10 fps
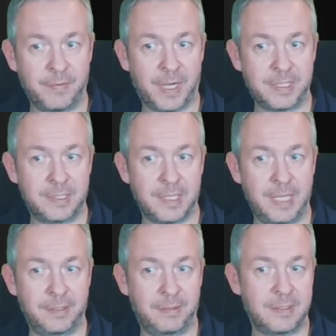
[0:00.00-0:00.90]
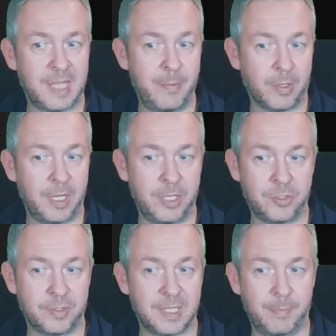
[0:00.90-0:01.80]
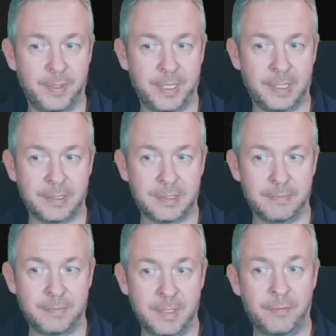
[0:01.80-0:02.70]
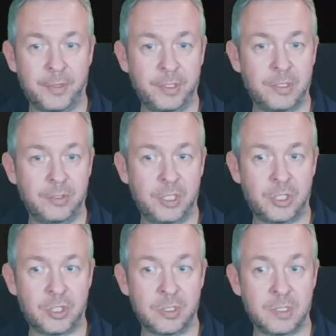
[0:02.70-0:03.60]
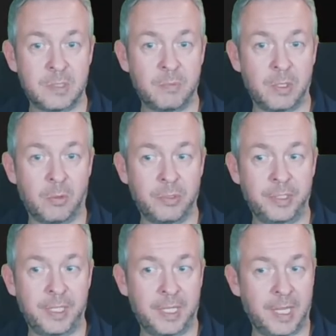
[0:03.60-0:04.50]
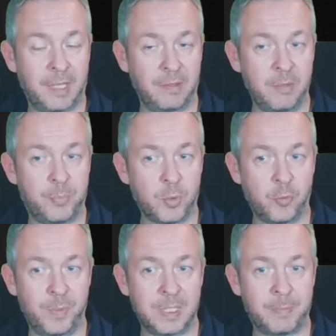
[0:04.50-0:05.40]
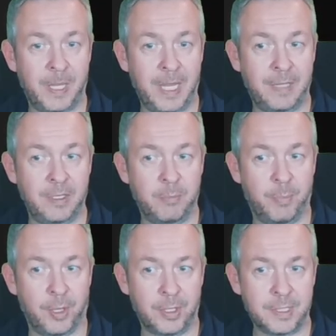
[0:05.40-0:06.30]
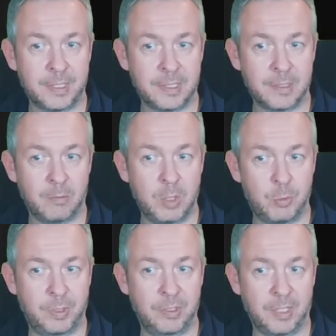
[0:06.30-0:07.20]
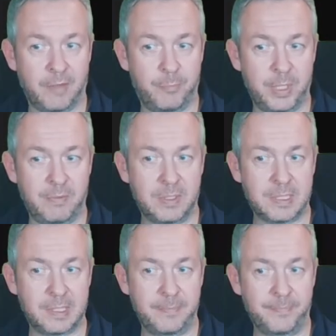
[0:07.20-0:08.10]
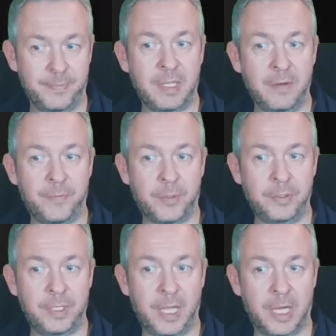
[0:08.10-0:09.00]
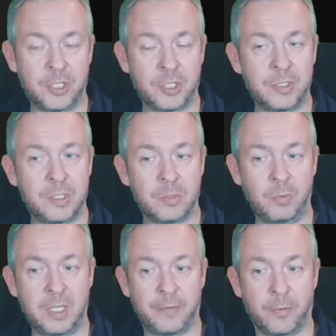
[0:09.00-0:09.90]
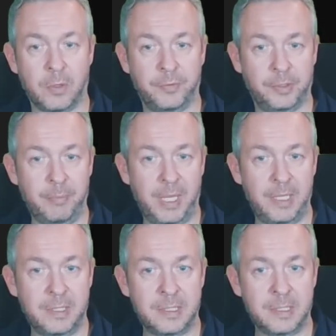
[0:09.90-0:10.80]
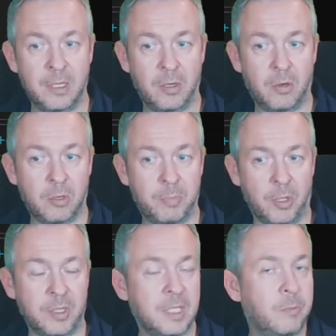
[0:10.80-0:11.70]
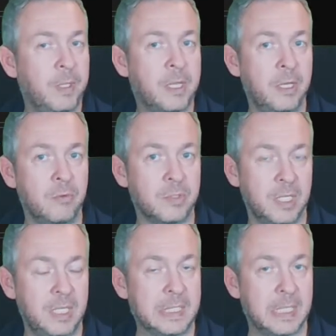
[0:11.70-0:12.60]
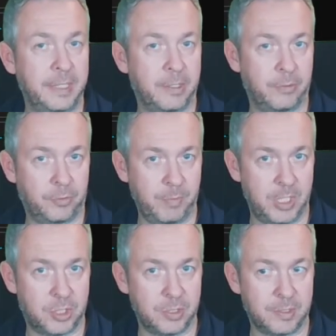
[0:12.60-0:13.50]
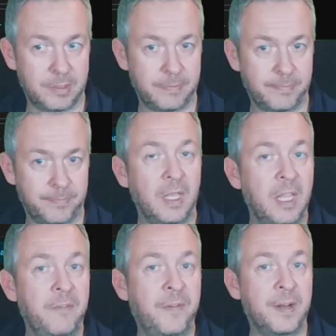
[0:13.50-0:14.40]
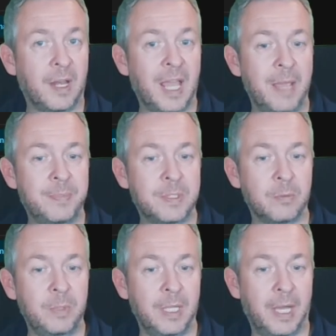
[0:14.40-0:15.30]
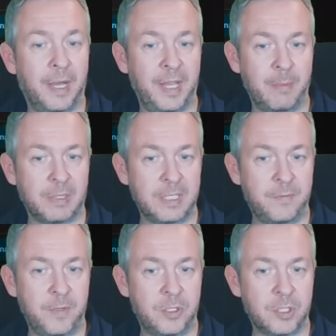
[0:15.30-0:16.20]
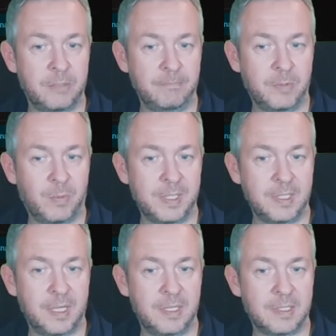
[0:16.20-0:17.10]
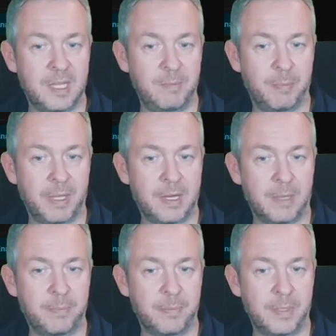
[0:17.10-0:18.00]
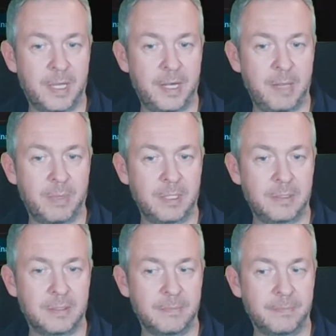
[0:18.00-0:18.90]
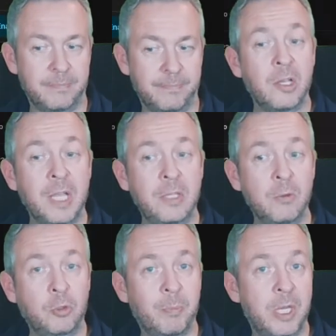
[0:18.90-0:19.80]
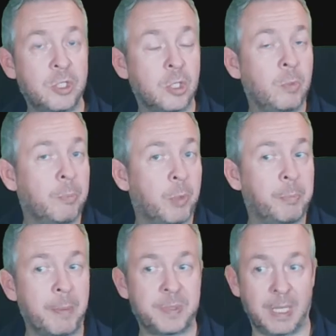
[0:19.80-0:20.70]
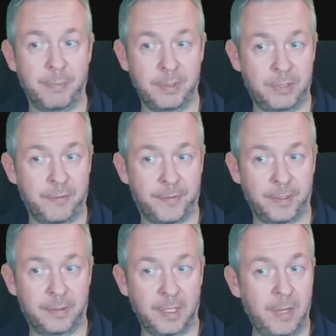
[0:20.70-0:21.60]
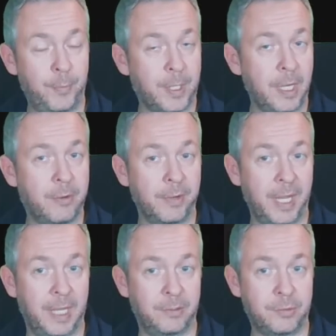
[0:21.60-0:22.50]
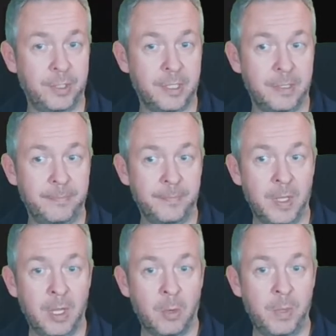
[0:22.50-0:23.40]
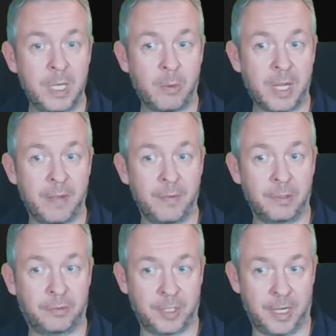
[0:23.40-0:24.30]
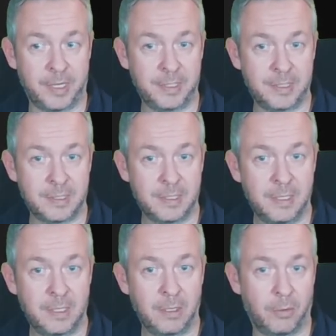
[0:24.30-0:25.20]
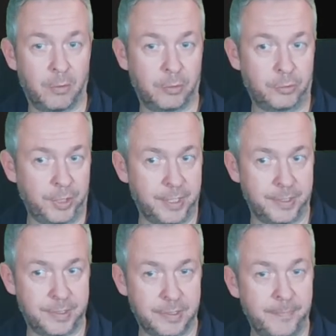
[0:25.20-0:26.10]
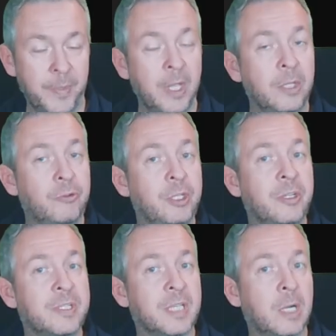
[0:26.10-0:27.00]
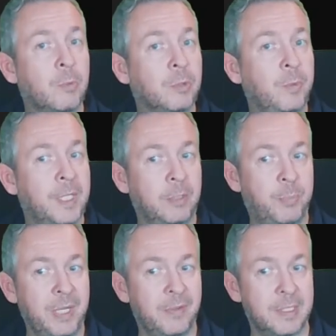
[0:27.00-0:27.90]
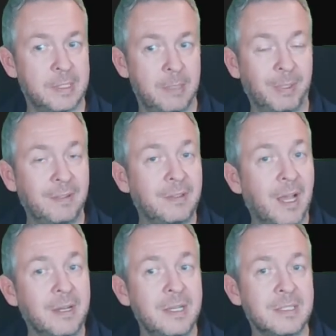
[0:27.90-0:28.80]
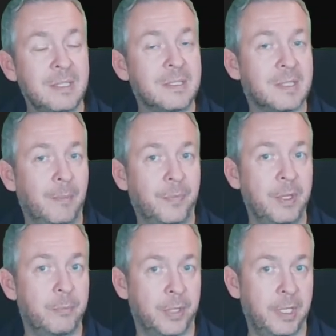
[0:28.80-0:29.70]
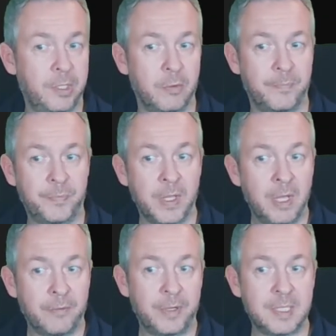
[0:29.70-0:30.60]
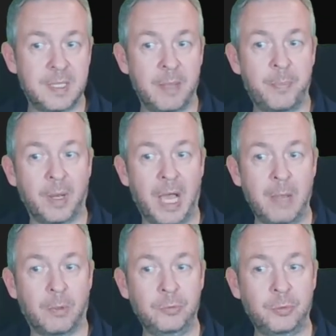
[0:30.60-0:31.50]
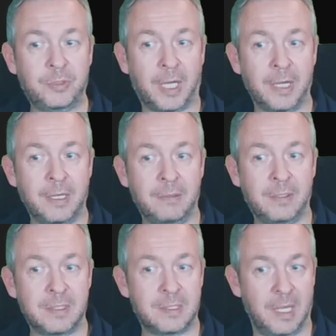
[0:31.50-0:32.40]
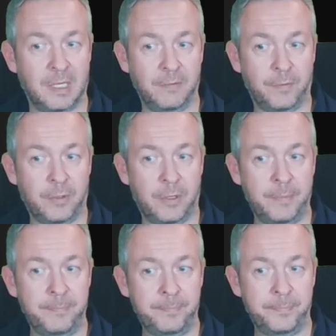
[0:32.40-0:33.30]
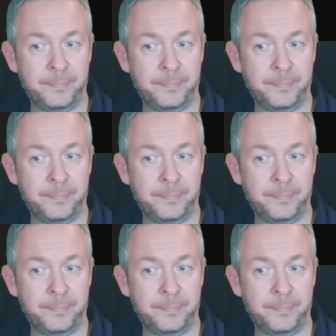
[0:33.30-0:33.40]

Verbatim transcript: device's entities, time location or something else. For the conditions, we already had improvements by adding blocks, which we didn't have previously. Then for the actions, we have all of the domains or blocks that we can use inside our automations. If in labs we enable this feature, once again skip the backup, enable it, create new automation will pop up something different. If we click on add trigger, we now have targets, or triggers. Triggers are what we had previously, but targets is something brand new. For example, I want to target the second floor,